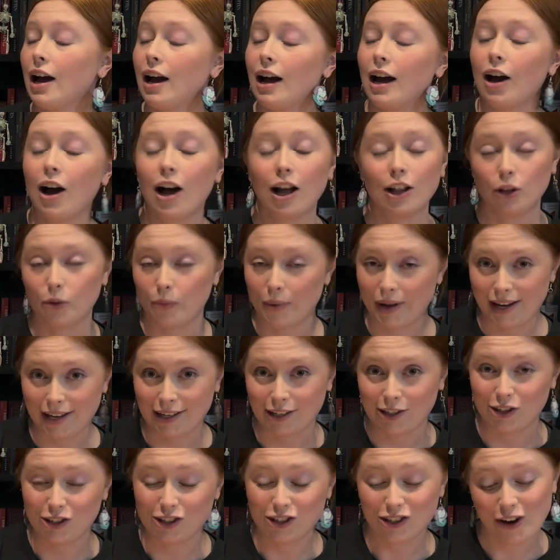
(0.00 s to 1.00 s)

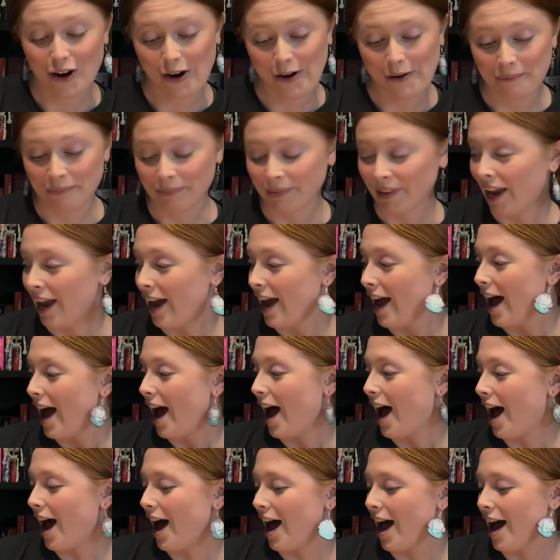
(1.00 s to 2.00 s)
Halloween. So
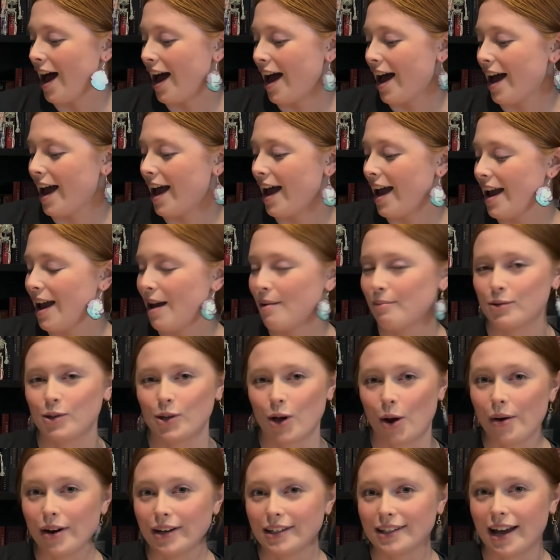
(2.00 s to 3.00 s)
I am
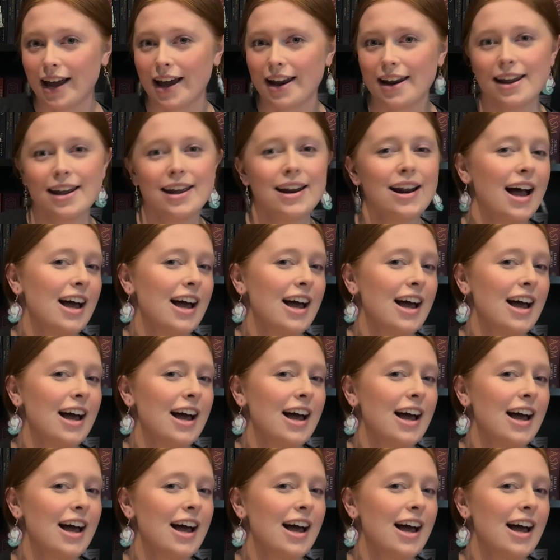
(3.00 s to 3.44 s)
so excited.